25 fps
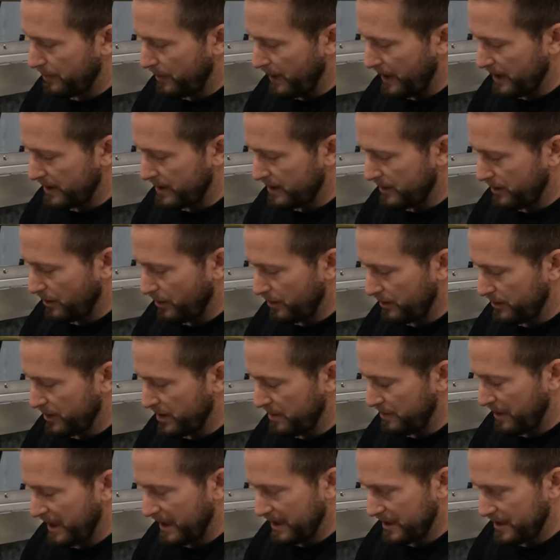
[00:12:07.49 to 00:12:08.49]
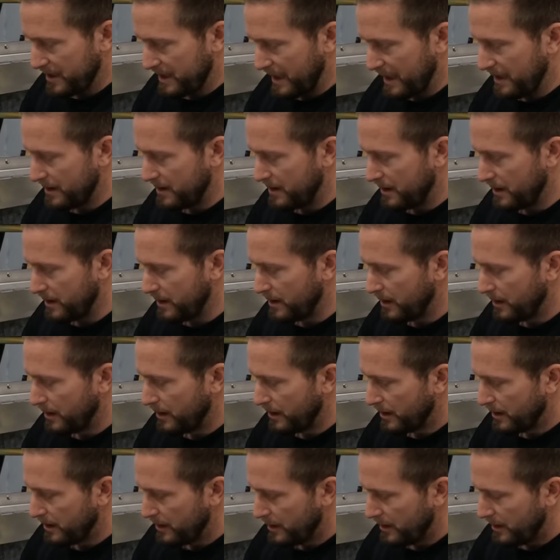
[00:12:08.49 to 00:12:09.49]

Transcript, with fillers: based on just being centered